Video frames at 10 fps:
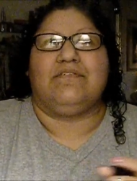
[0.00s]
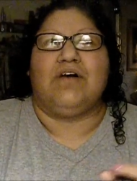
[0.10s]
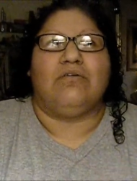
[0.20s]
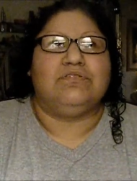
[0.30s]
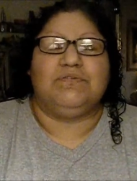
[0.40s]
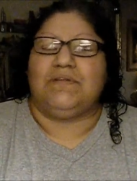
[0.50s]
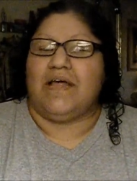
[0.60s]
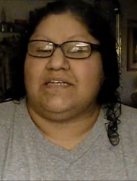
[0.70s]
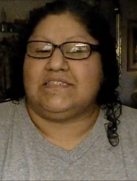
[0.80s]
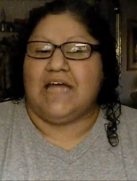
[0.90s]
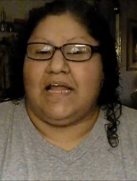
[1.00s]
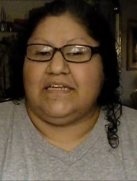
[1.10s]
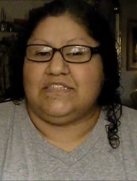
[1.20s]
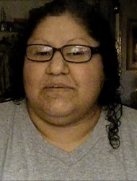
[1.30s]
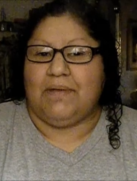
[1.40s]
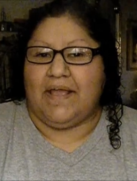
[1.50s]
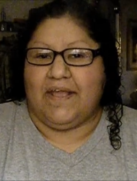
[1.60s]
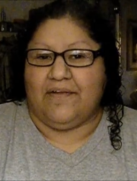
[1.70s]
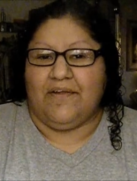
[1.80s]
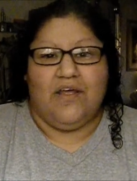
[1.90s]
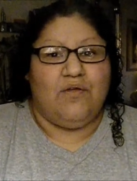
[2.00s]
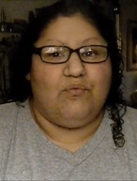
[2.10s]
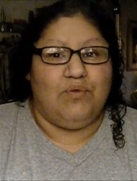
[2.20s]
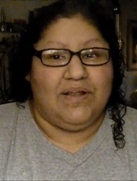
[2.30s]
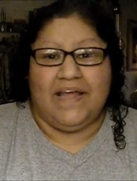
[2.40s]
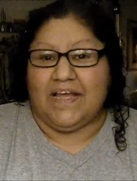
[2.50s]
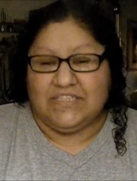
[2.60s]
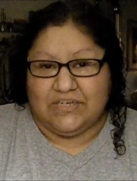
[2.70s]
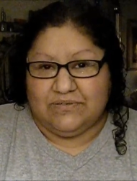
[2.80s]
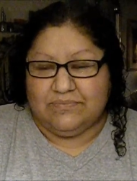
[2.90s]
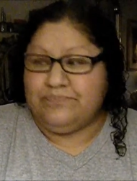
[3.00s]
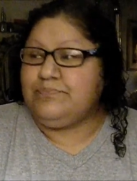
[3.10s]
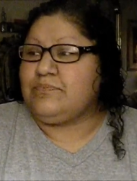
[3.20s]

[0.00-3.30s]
I don't do a lot of styling to my hair. Really, I don't.